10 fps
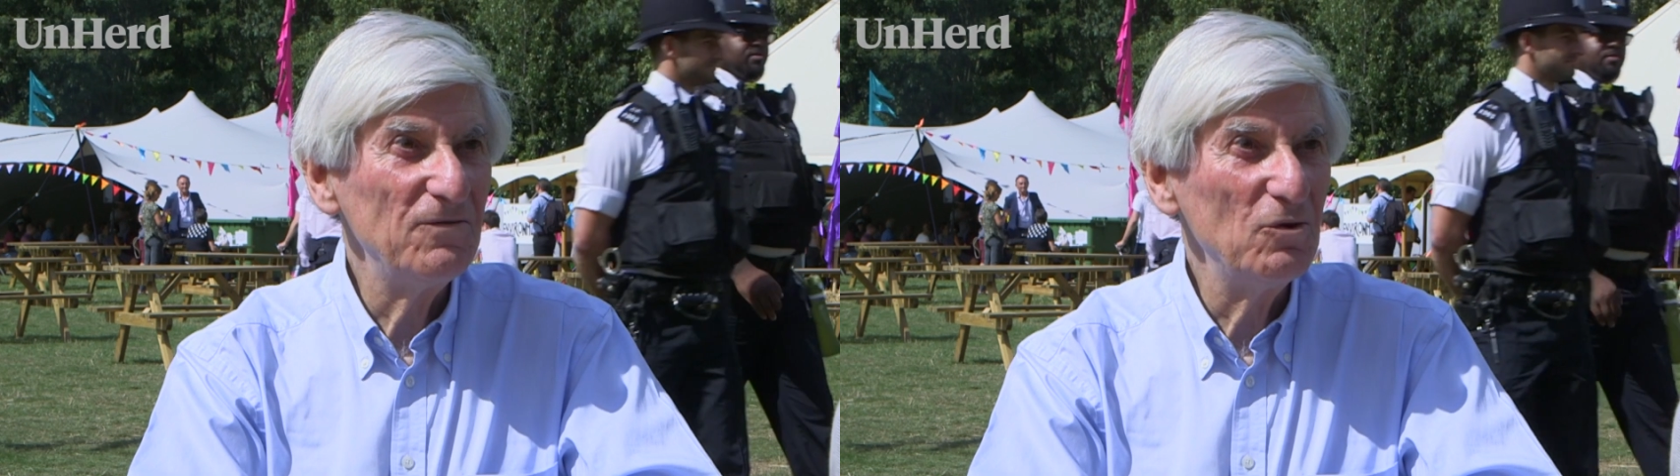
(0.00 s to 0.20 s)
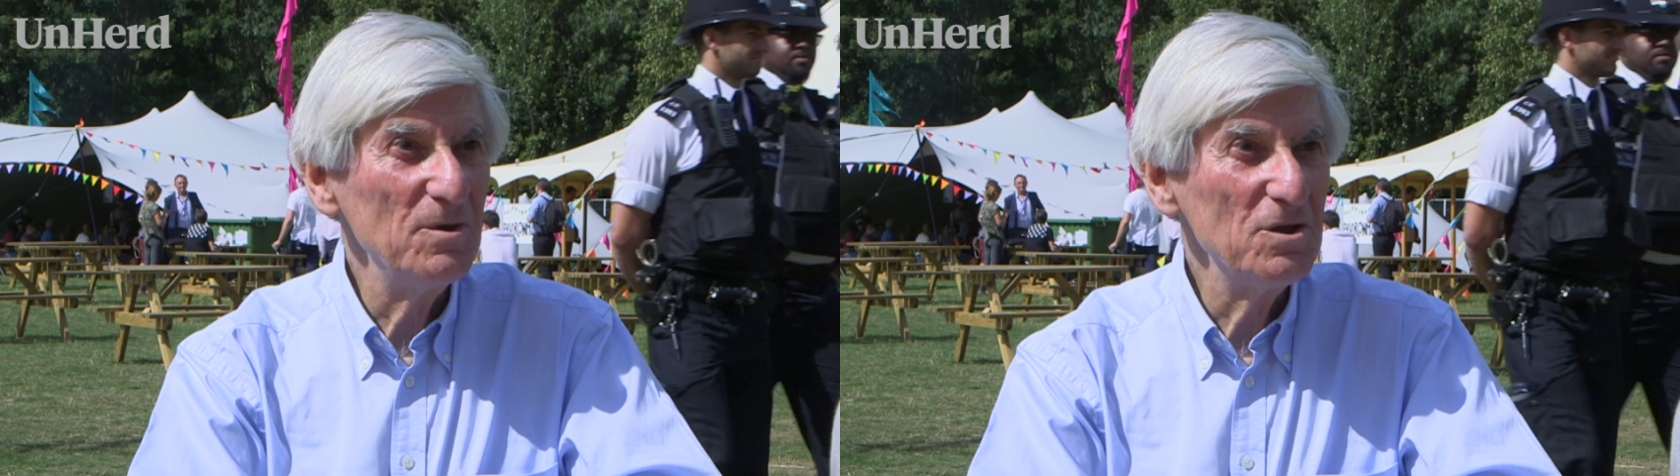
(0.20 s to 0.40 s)

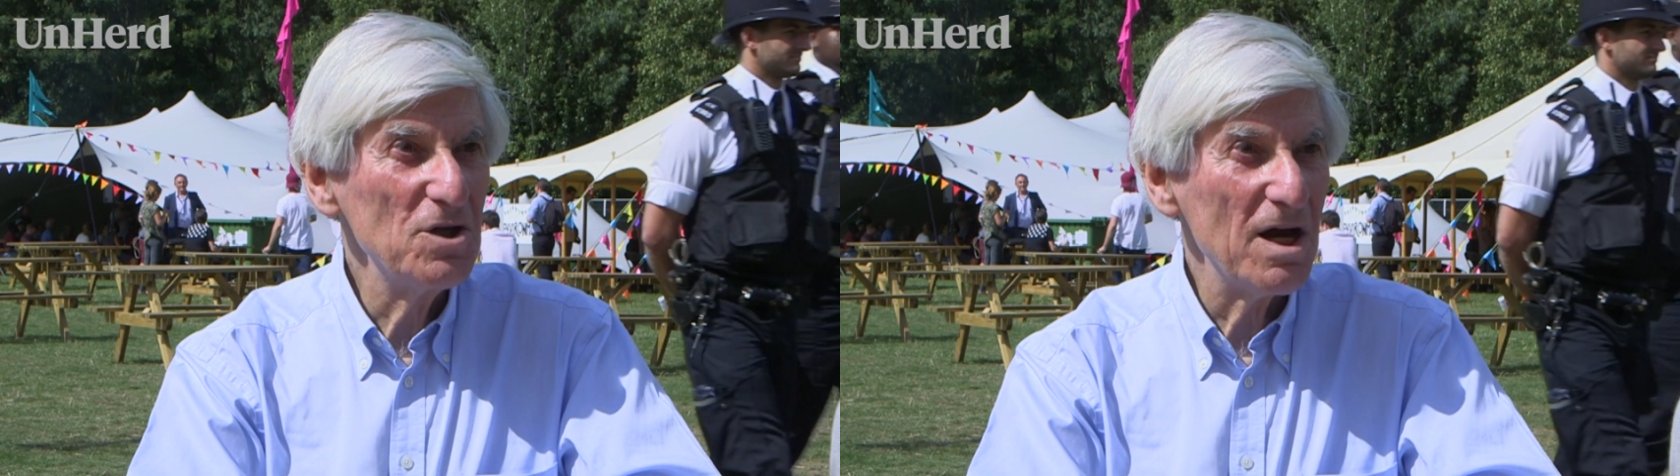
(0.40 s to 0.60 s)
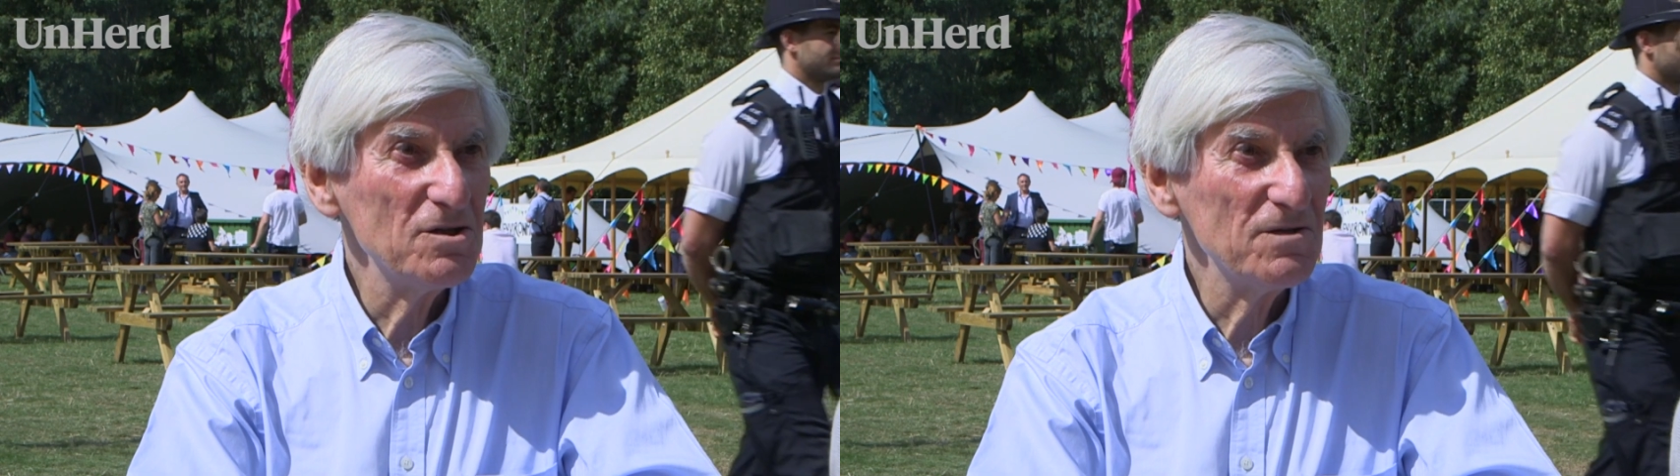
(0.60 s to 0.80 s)
former
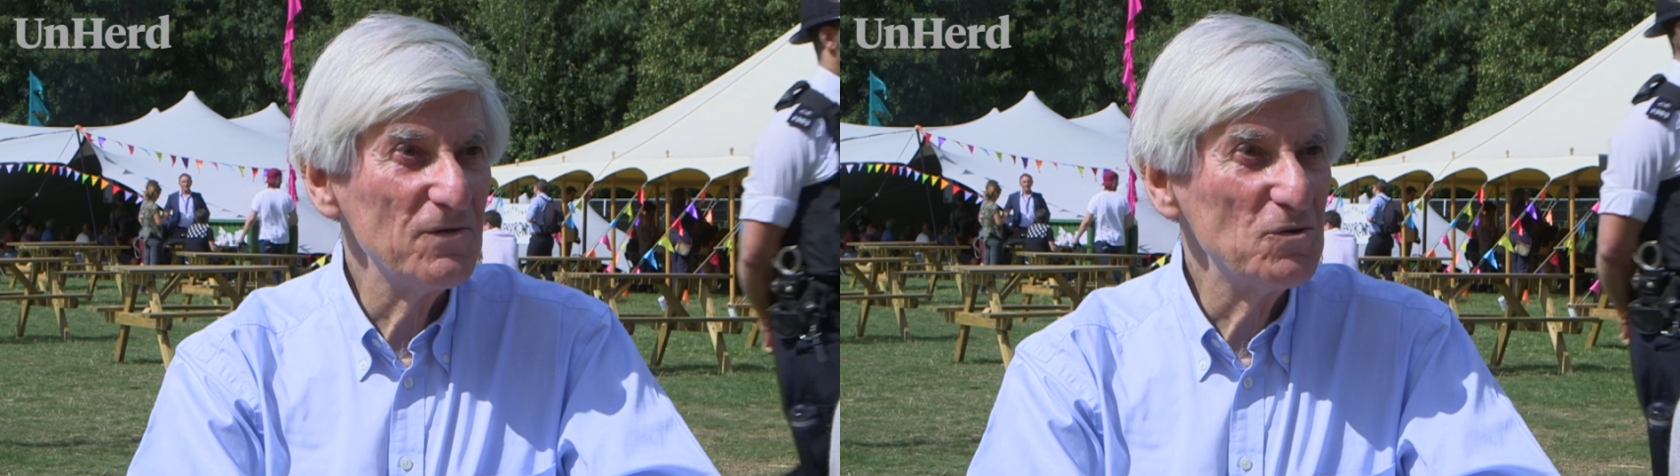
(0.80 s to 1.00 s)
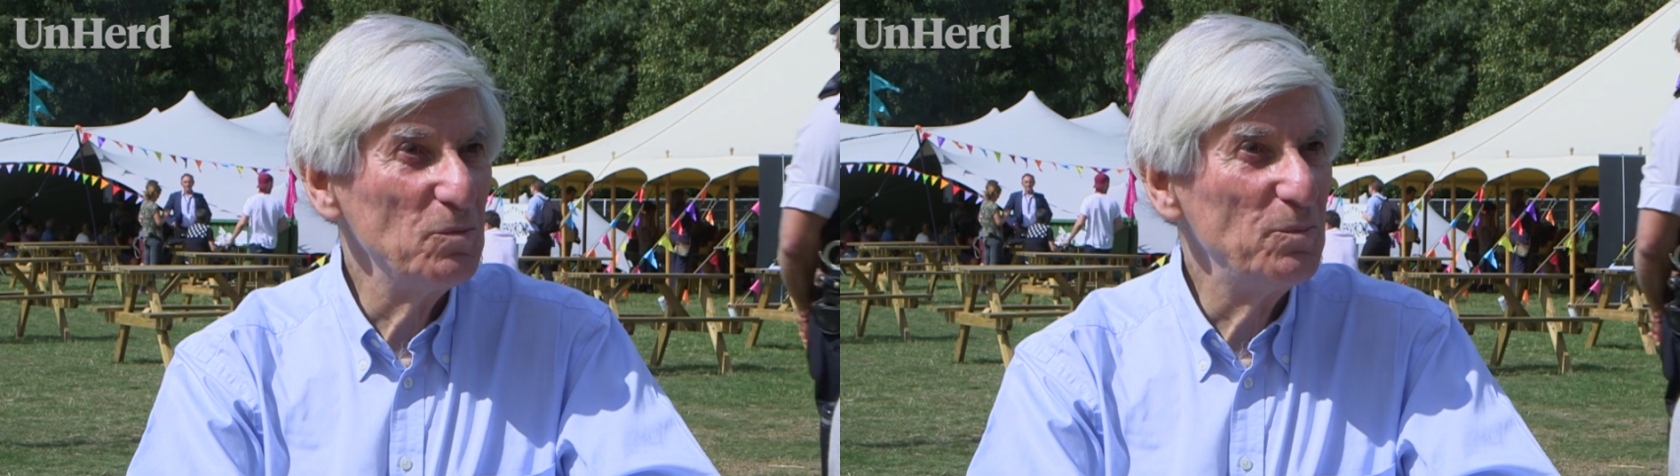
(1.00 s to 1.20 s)
judge of
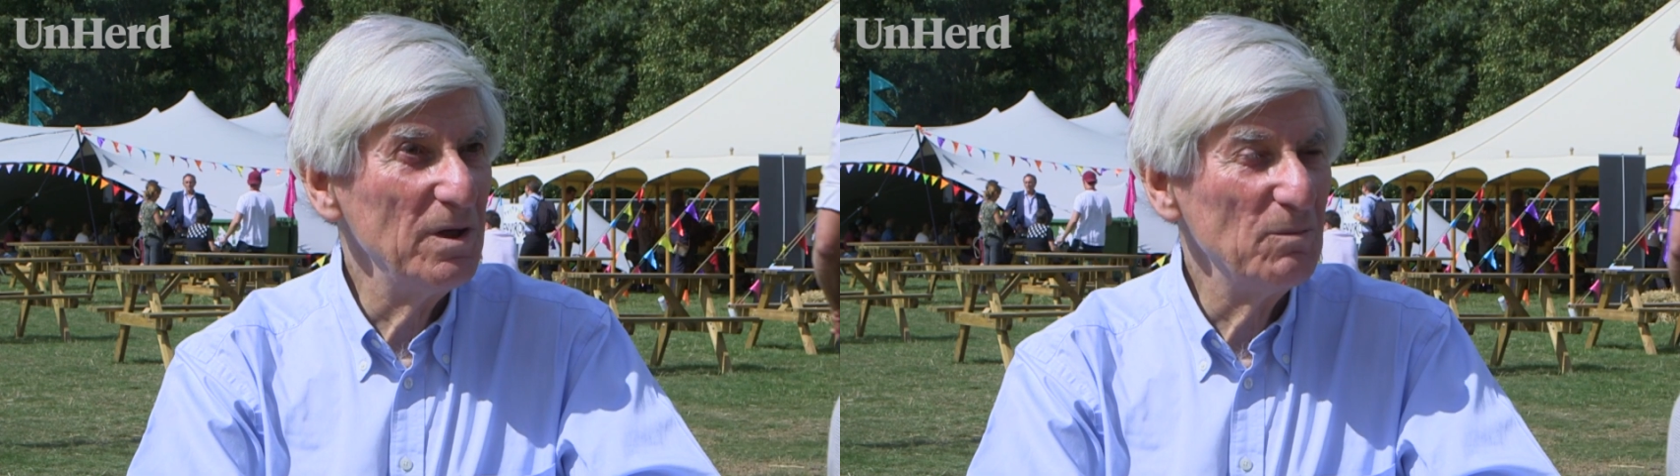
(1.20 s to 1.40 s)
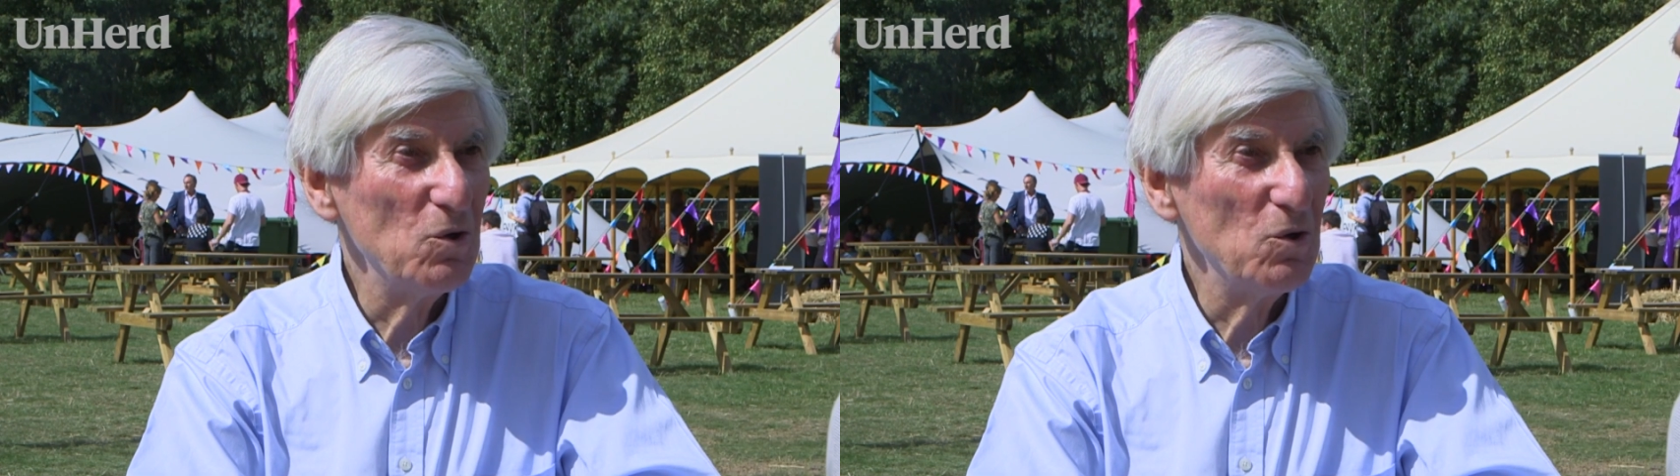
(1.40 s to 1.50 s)
the Supreme